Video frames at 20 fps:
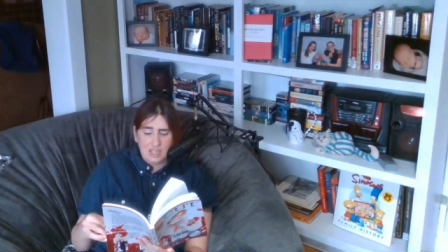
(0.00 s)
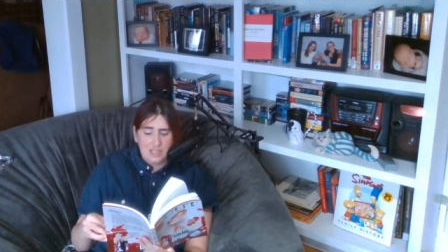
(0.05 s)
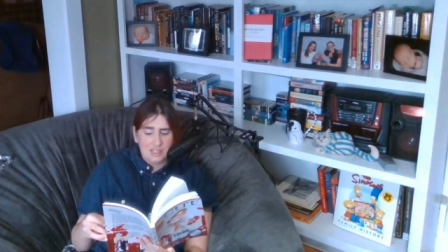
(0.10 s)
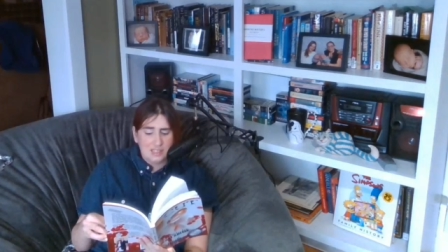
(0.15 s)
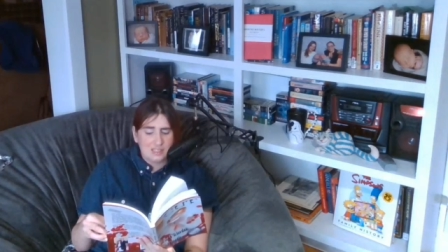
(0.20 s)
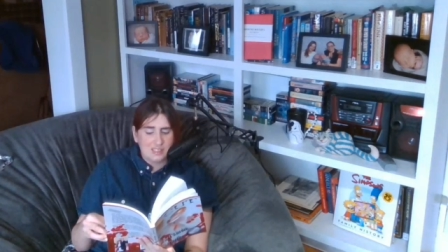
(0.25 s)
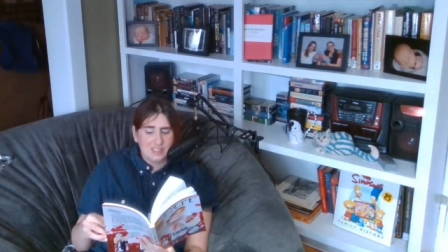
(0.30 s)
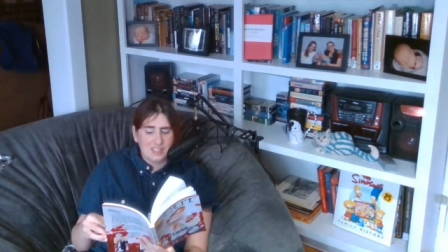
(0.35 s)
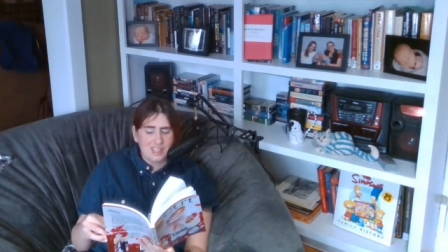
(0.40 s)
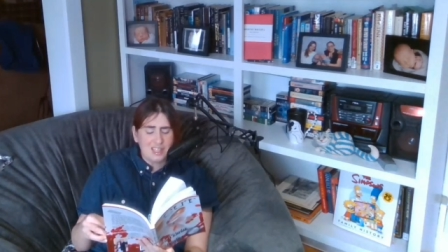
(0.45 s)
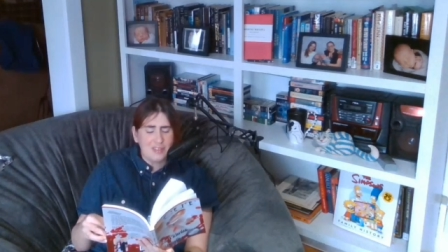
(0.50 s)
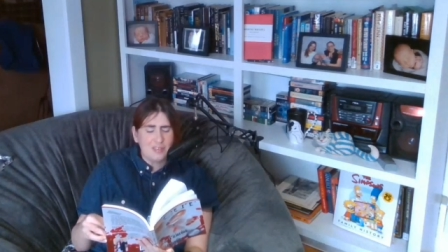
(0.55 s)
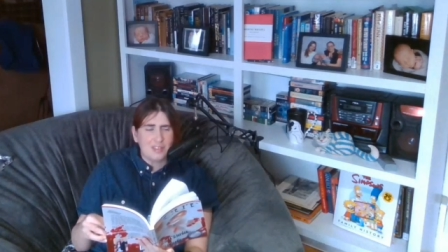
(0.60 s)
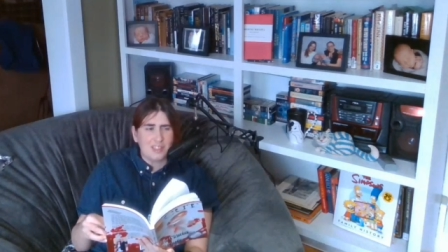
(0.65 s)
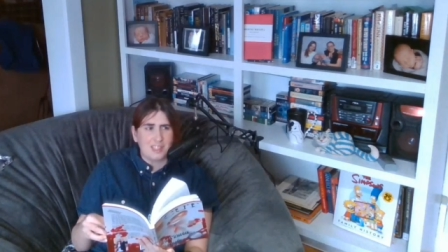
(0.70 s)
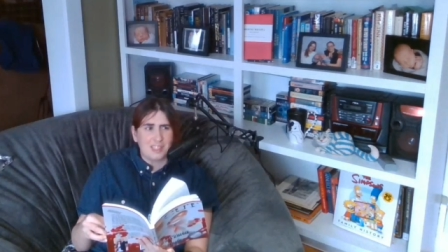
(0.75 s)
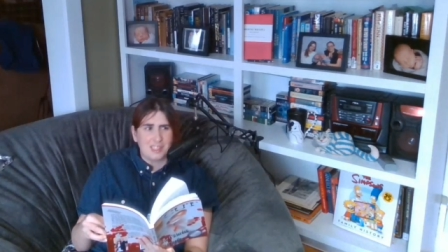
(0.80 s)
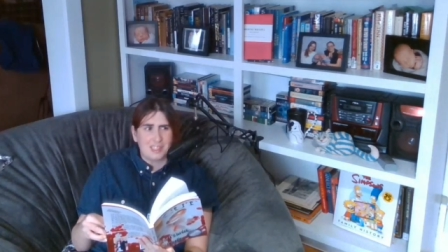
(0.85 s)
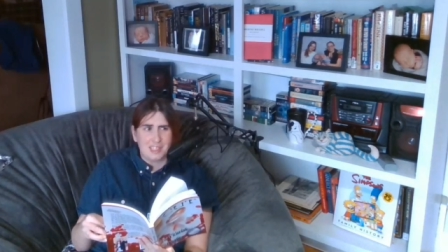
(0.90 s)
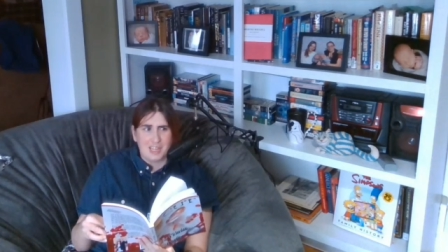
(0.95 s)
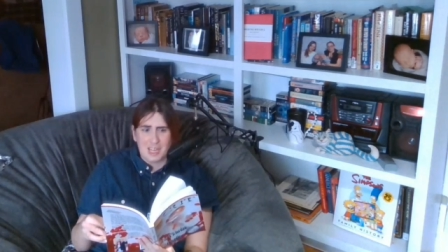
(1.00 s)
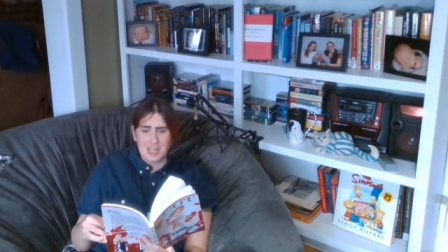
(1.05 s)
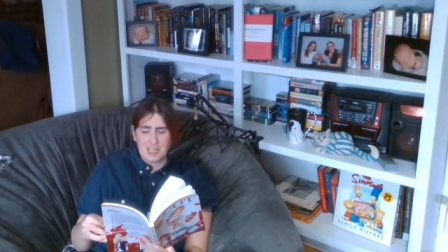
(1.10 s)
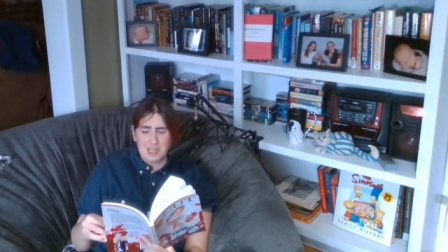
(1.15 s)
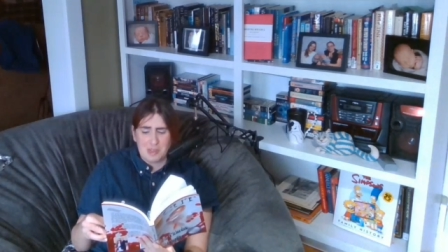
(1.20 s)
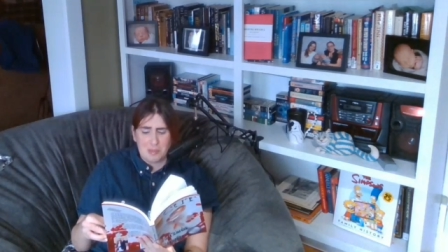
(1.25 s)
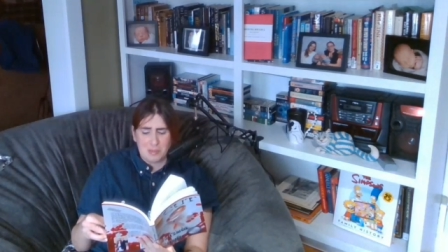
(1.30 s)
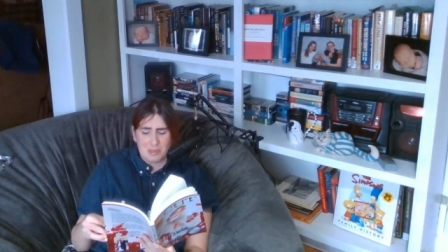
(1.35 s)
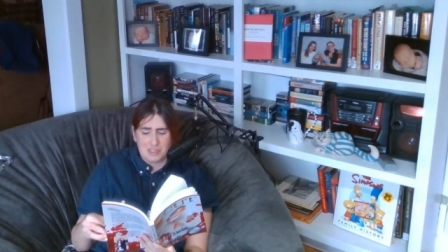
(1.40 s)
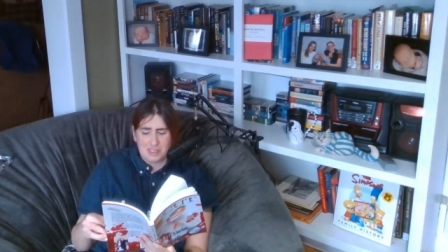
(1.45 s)
It's not even a
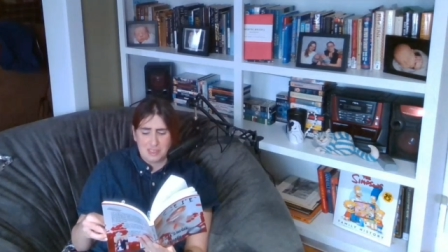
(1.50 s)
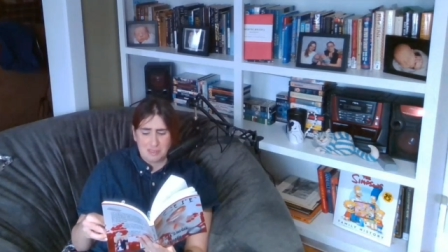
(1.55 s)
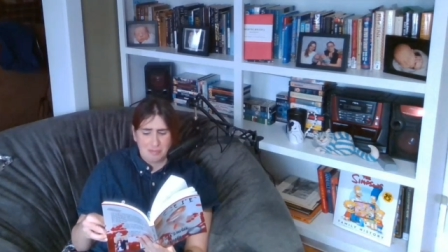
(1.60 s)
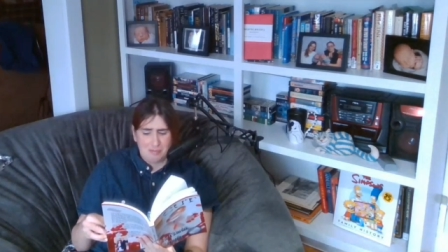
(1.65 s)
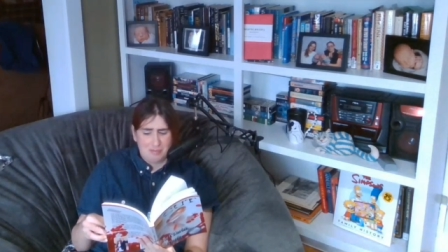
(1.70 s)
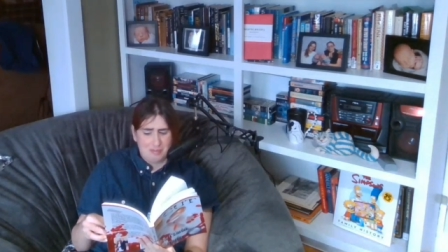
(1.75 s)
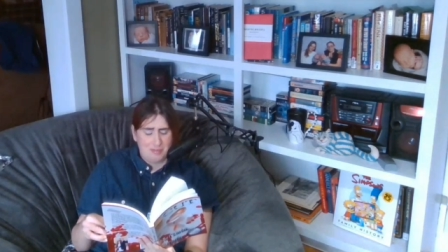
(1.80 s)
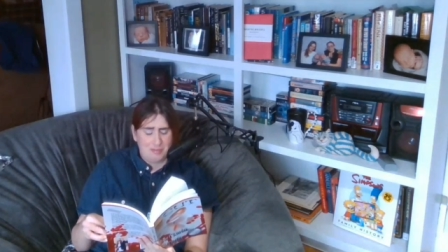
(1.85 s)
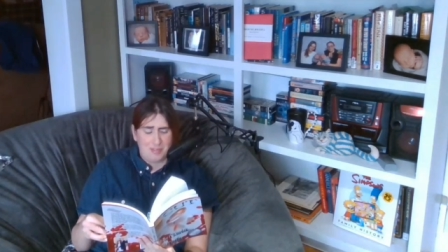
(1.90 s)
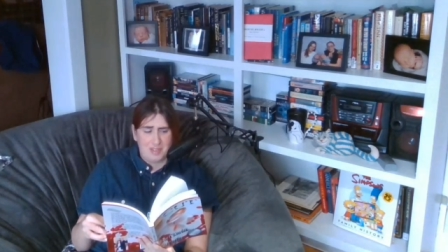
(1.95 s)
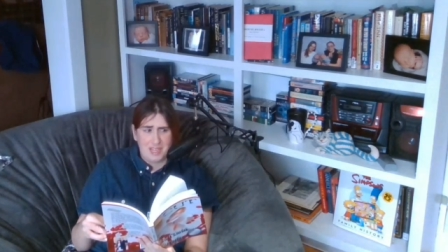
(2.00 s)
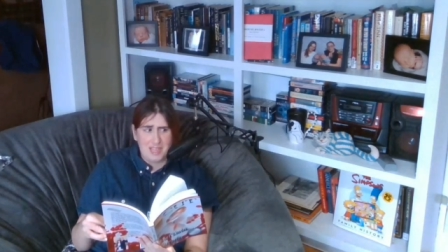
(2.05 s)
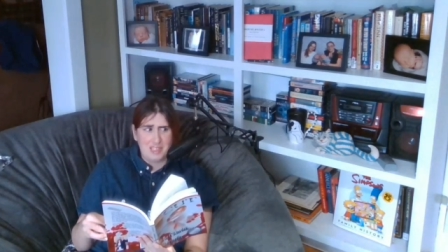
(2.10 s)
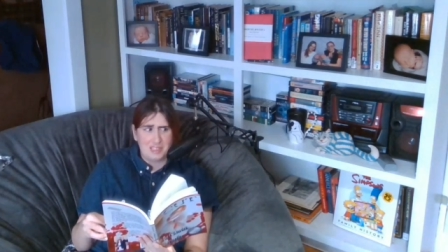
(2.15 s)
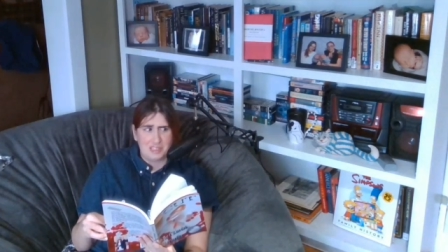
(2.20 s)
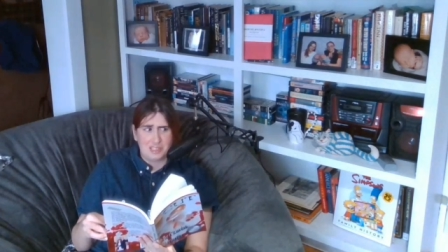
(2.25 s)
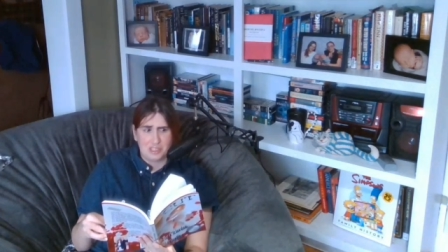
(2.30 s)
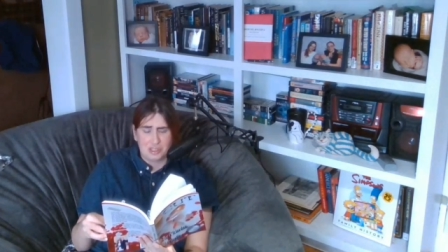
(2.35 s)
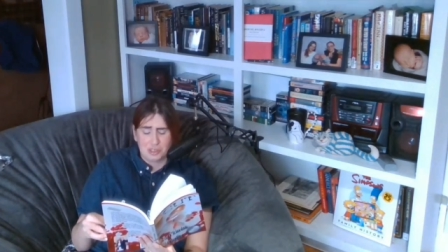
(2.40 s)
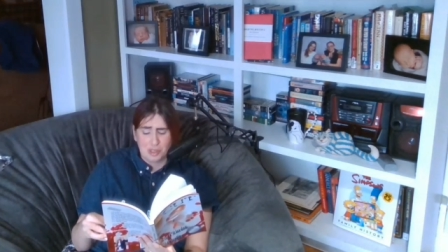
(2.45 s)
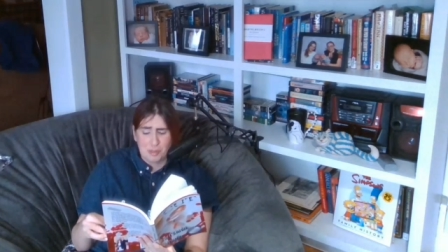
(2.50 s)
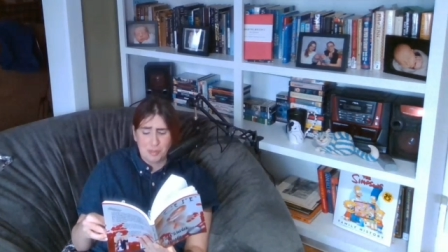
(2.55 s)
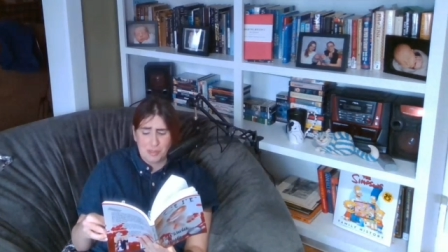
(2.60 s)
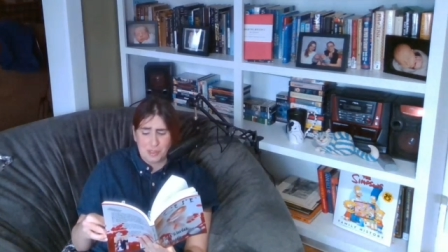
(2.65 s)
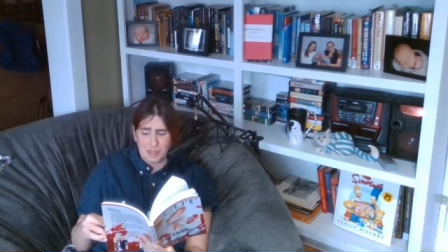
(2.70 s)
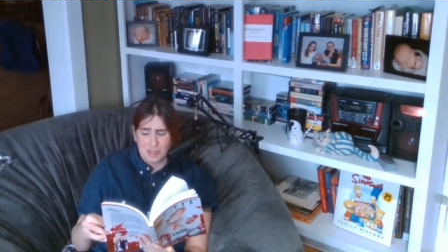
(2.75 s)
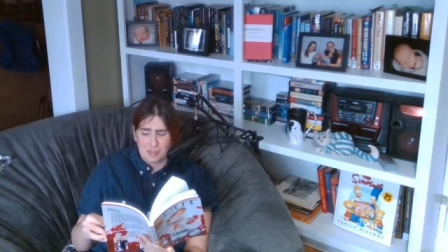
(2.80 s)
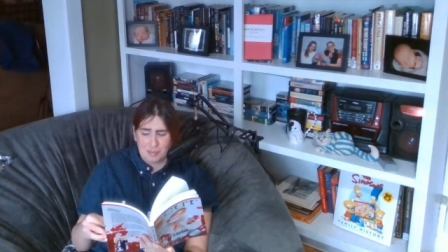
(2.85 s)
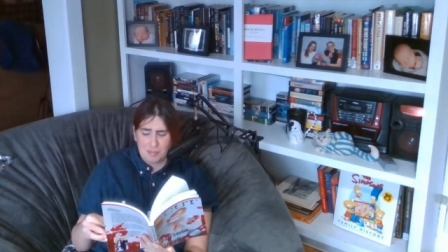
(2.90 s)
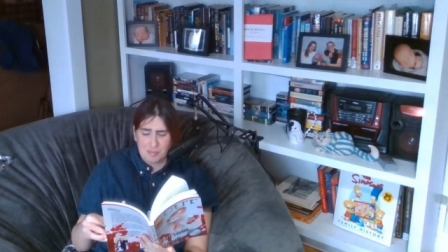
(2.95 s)
name, it's a vague
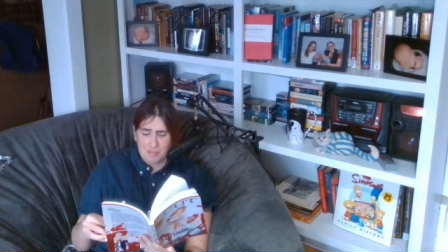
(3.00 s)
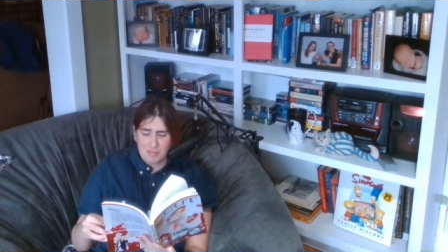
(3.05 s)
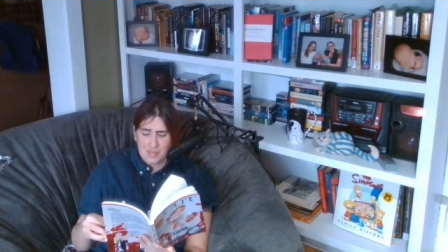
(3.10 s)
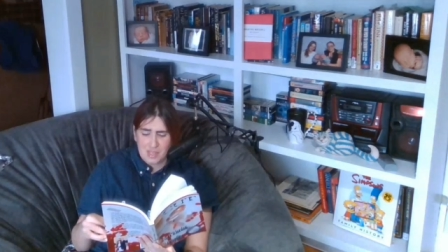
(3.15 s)
description.